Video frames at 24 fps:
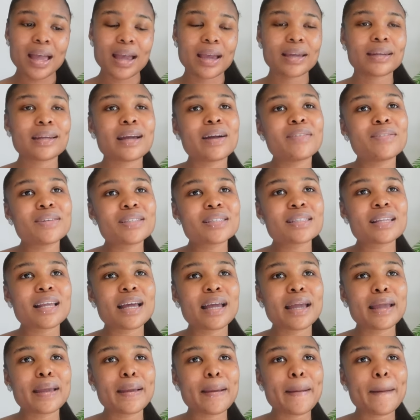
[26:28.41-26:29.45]
and I was
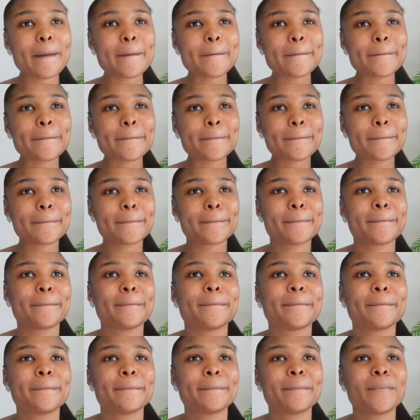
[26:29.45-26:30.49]
like, mm,
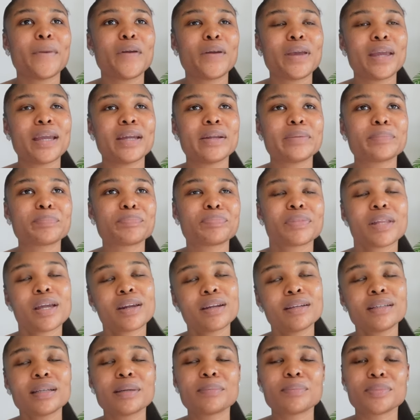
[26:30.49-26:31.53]
okay,
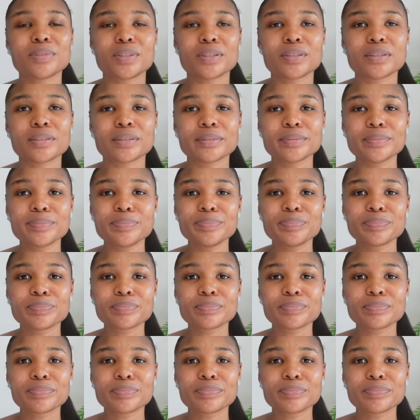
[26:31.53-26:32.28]
now that I'm done,